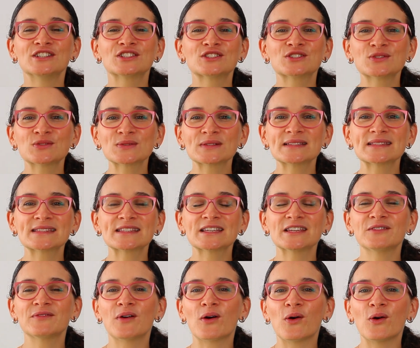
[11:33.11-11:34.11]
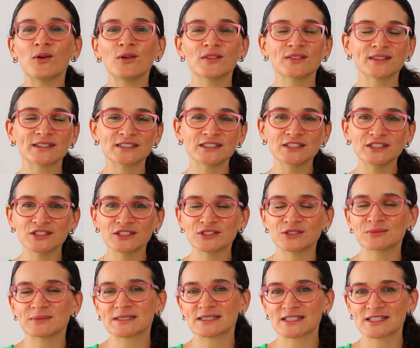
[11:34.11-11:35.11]
to receive all the
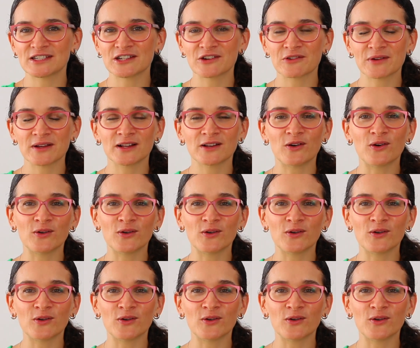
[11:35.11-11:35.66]
new material,